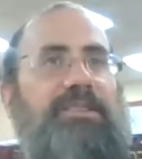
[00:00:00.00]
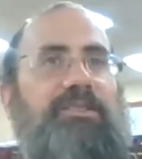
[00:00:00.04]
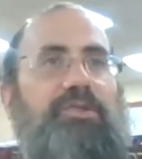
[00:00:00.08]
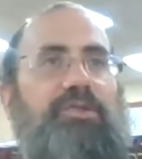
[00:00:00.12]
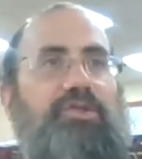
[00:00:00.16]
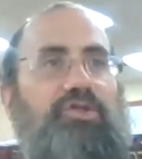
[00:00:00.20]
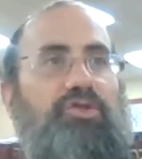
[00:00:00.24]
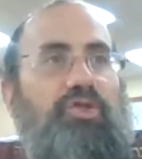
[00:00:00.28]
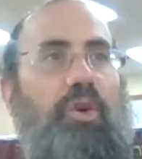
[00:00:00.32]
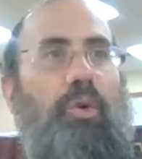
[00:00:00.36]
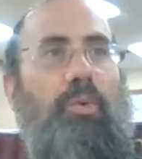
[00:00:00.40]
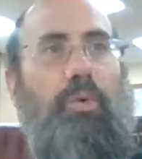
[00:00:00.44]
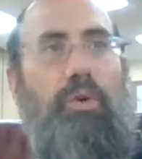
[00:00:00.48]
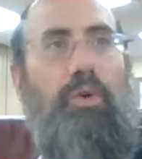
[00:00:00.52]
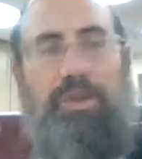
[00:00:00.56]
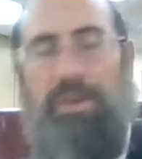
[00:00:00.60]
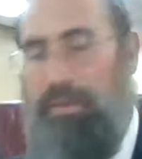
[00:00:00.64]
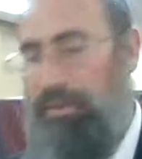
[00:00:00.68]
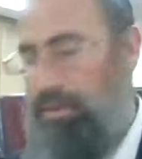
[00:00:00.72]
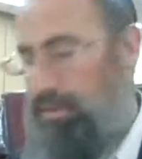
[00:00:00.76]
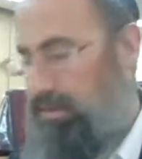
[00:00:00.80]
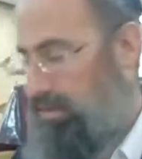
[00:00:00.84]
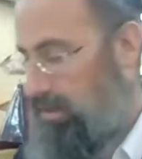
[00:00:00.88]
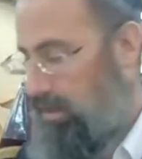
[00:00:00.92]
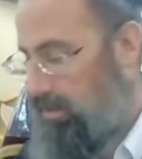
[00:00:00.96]
draw water
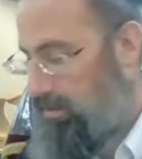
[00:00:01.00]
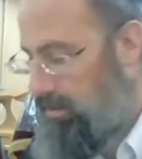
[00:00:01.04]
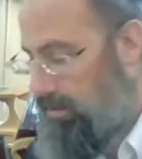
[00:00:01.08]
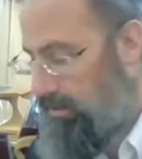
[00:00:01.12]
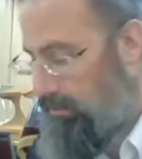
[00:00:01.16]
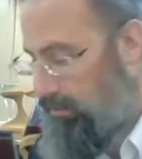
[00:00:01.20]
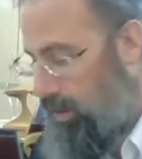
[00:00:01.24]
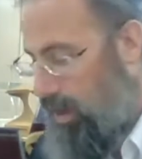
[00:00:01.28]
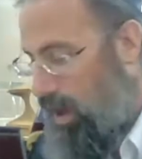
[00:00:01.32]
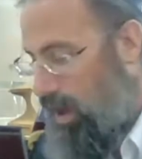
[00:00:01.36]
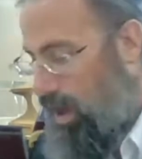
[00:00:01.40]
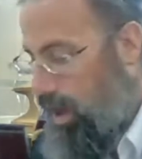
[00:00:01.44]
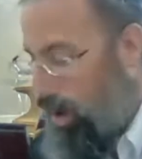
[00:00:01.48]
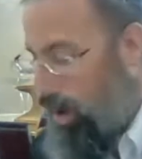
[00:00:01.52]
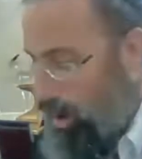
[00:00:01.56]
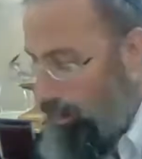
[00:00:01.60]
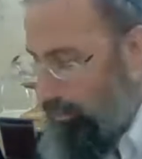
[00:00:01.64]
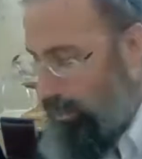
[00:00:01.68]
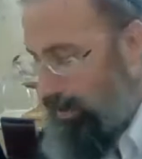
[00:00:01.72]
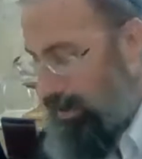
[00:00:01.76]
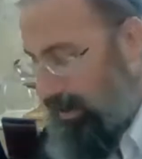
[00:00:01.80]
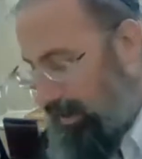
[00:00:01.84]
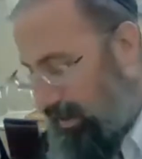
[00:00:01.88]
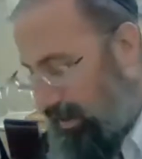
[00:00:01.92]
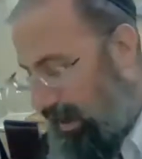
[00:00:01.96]
for Sosin.
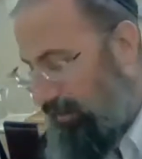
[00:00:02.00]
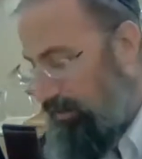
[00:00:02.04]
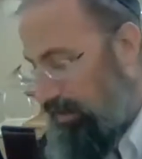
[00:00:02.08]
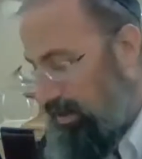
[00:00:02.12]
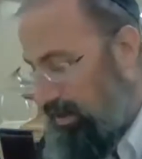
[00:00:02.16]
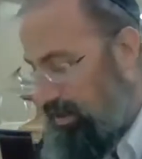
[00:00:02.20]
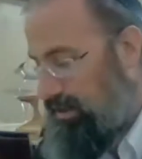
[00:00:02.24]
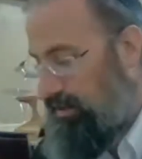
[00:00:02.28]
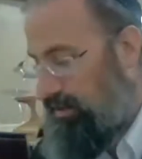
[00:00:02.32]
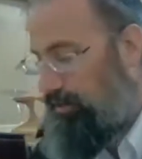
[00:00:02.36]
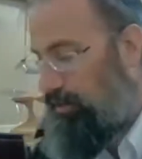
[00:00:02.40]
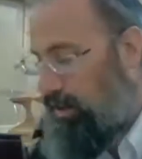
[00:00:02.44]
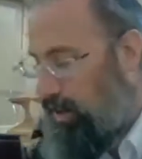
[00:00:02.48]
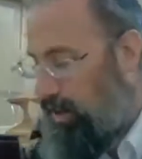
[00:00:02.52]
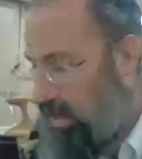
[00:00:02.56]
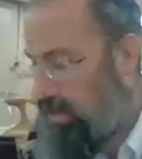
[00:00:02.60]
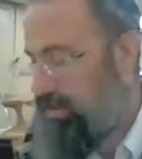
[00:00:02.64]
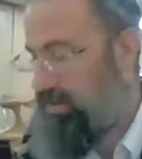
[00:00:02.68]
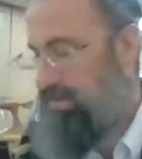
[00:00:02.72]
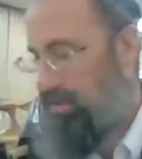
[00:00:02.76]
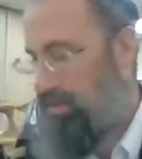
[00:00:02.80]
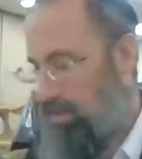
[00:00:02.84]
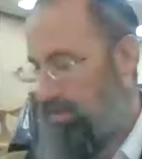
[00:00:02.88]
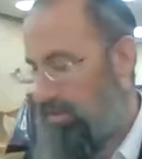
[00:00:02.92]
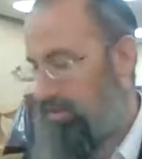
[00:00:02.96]

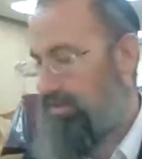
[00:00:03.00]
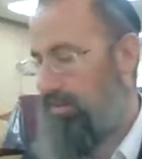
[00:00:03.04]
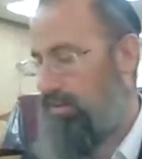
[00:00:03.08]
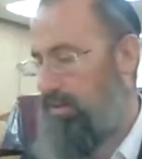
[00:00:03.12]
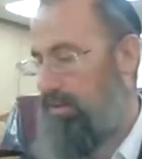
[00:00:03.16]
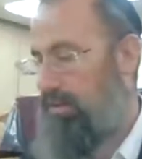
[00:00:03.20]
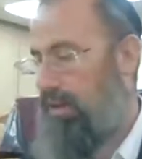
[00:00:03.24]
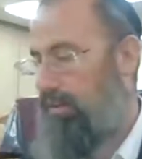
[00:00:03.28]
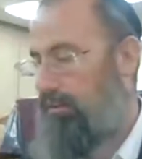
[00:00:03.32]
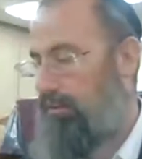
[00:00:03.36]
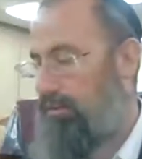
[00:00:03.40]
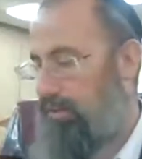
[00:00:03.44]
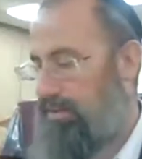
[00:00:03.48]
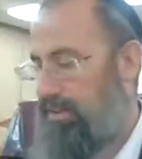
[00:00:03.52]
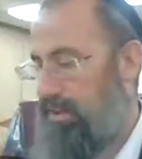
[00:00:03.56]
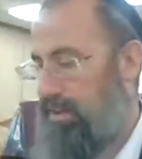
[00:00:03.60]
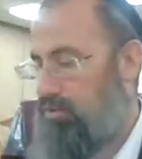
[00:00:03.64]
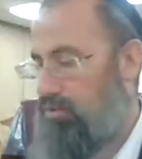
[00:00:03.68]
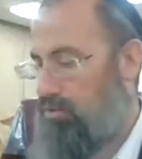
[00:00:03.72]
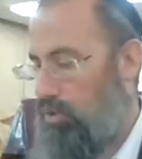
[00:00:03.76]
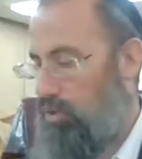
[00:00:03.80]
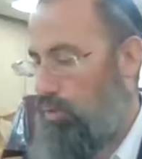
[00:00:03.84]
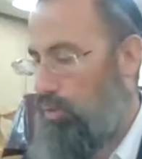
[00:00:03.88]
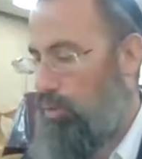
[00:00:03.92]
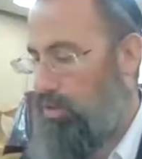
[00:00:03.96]
If you said
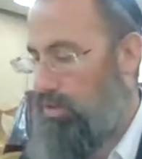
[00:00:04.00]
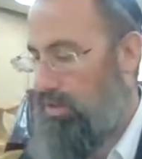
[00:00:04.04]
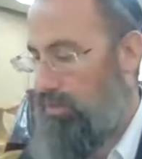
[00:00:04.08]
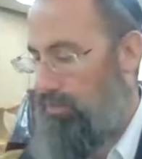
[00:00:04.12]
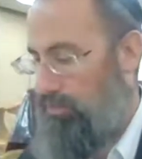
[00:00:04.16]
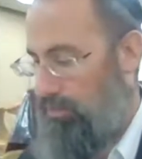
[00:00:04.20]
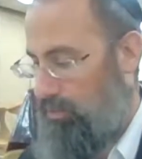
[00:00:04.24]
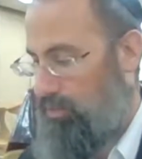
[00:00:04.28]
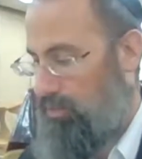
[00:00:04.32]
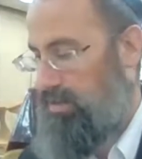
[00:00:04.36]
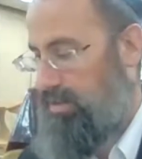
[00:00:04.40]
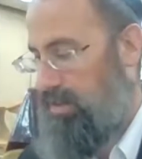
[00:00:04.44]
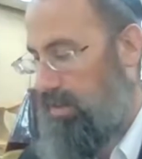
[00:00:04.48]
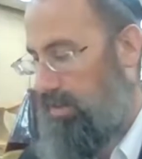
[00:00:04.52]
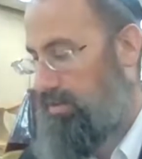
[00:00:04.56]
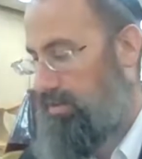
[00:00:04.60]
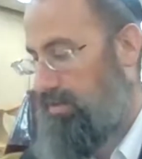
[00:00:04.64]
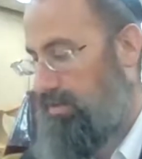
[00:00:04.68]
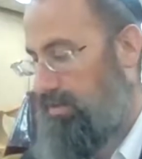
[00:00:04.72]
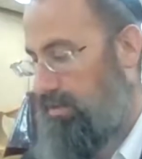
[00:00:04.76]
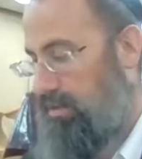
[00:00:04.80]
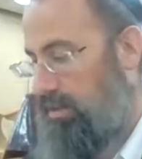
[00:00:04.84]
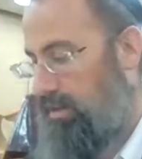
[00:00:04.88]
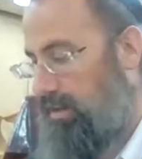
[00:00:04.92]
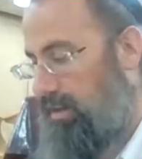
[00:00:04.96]
draw water for
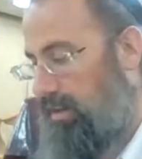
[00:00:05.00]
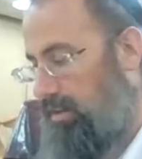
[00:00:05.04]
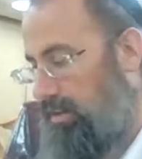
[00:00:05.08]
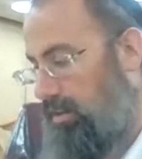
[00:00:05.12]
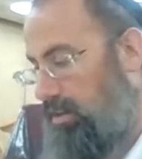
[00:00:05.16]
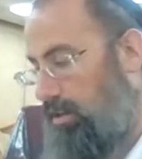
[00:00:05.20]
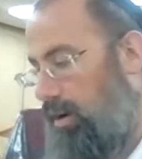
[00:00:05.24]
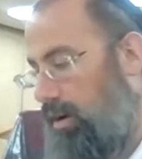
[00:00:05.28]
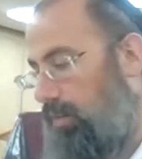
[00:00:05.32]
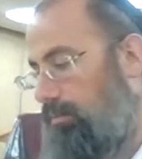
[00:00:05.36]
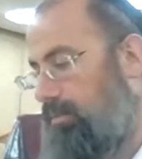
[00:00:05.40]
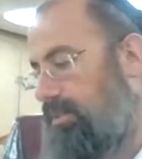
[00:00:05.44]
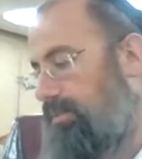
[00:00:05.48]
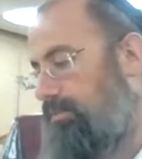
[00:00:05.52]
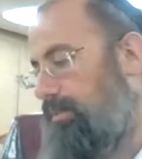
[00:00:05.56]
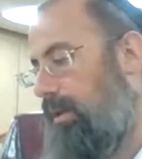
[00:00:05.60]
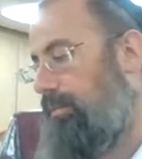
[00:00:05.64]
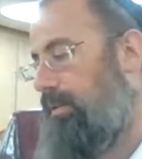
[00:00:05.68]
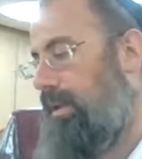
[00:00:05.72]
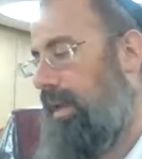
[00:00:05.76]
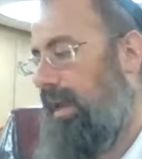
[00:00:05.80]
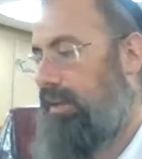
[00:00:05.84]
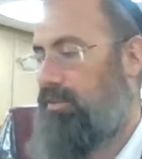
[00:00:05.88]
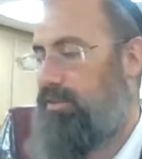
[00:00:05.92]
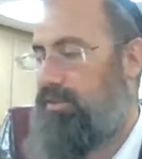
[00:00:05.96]
Sosin, keep the comments,
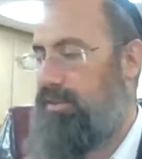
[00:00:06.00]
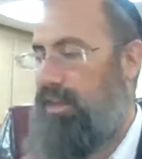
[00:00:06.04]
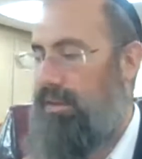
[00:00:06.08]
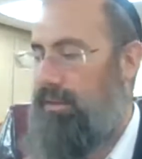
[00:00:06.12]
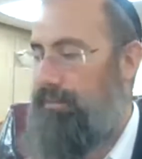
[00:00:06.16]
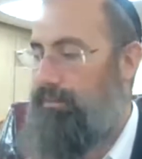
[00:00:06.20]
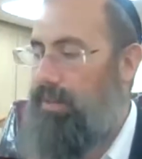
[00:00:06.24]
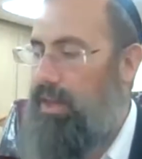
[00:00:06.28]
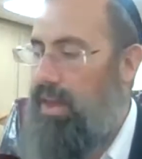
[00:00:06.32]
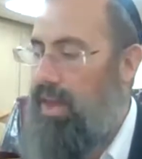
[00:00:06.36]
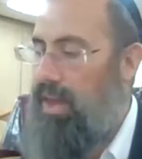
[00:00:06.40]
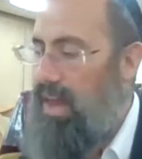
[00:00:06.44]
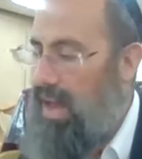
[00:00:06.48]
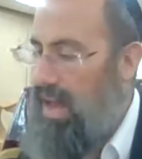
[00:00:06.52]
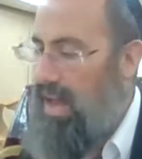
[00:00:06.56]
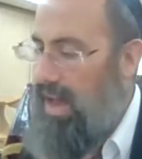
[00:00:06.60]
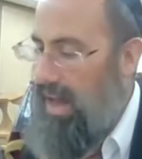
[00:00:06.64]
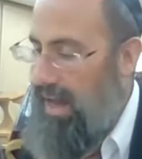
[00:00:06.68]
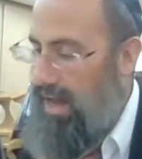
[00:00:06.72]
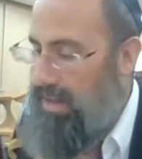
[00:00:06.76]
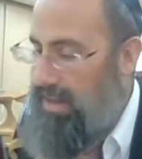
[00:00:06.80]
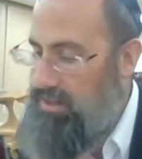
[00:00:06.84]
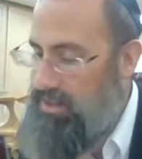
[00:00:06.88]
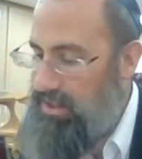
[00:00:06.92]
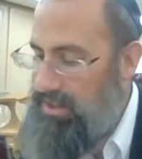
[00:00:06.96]
maybe like you said.
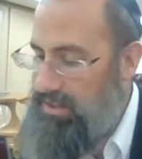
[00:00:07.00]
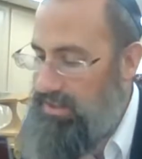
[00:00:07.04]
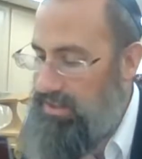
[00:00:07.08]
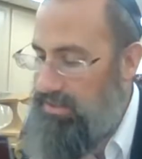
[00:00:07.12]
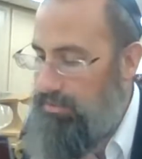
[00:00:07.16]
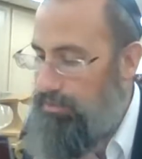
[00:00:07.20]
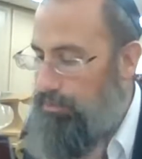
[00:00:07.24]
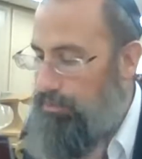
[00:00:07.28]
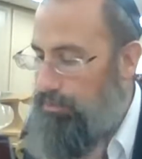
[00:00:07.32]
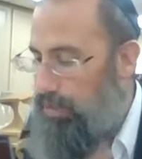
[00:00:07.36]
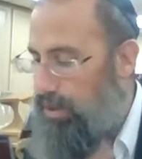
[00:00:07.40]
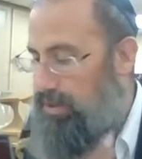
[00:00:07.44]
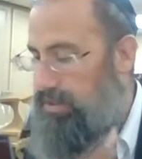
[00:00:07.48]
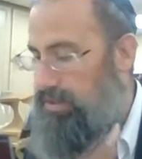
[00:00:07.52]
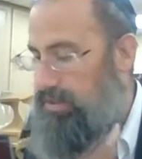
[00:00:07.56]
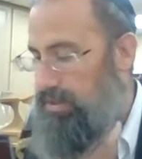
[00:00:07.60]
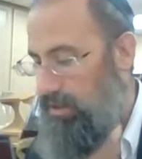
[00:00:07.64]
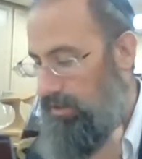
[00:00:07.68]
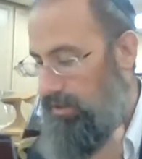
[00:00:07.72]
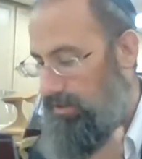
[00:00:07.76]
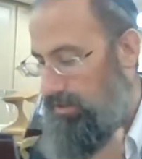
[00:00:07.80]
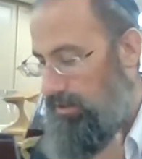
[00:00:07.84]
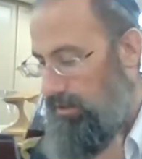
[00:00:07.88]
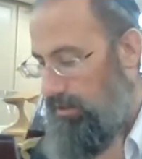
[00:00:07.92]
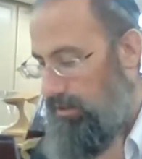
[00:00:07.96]

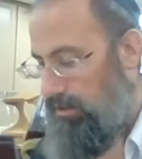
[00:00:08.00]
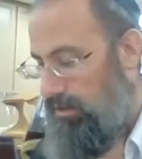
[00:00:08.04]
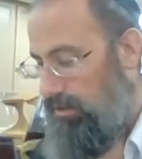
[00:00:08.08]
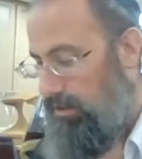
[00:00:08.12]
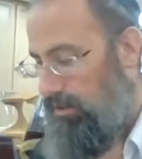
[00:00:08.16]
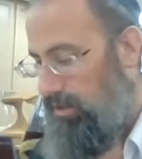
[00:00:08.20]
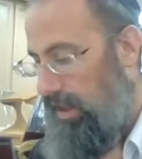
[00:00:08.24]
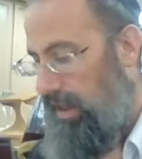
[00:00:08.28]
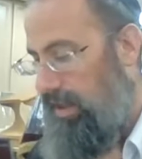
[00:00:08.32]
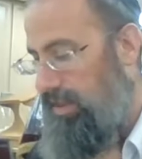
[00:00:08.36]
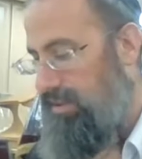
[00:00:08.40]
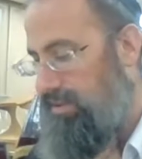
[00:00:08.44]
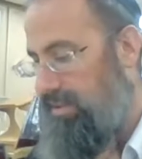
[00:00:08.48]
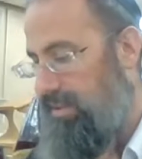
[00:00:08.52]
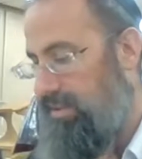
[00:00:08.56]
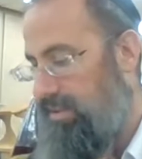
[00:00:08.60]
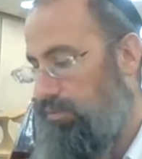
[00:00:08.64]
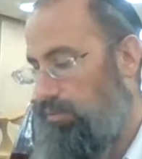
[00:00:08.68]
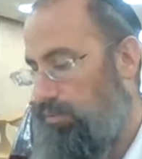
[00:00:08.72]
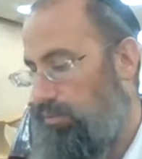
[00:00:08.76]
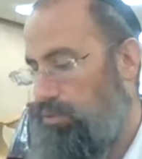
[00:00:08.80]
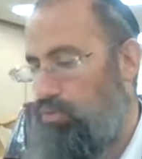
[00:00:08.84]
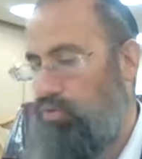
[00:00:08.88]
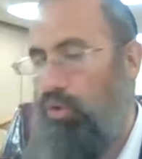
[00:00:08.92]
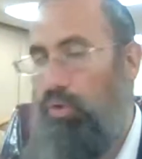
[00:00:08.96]
It says
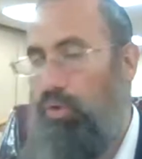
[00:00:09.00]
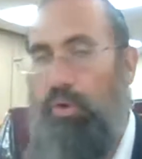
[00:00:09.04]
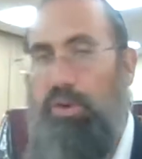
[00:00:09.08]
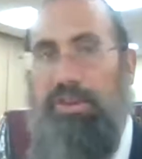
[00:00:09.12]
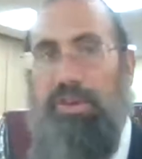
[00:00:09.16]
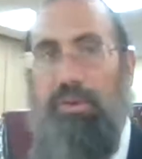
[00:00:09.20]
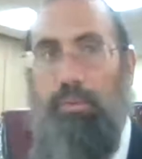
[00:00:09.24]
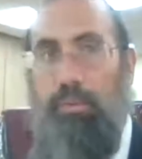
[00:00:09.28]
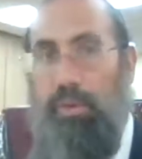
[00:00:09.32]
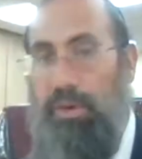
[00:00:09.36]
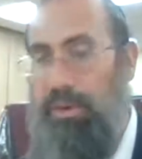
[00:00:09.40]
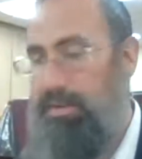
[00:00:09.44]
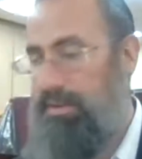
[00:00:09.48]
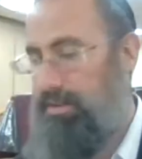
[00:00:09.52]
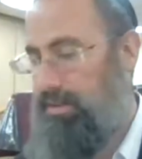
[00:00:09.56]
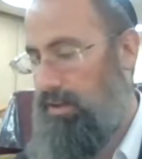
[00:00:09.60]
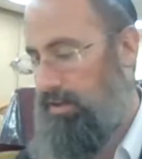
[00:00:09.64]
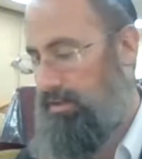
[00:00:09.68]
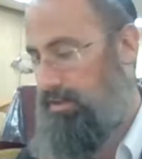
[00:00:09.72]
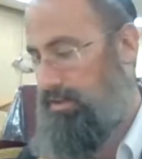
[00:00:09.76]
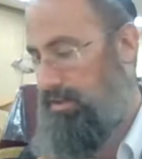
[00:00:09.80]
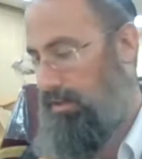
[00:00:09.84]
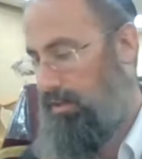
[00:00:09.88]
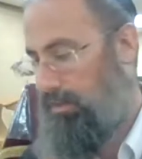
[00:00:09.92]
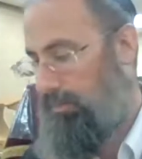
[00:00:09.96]
we draw water with
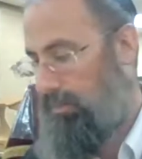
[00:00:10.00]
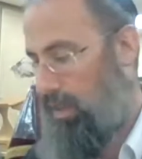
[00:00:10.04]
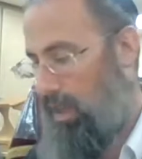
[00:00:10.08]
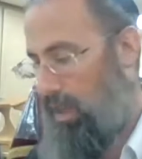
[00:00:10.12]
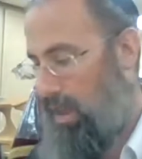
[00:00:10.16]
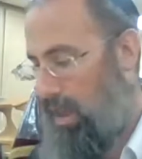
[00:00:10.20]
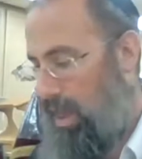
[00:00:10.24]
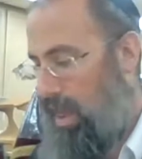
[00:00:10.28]
Sosin.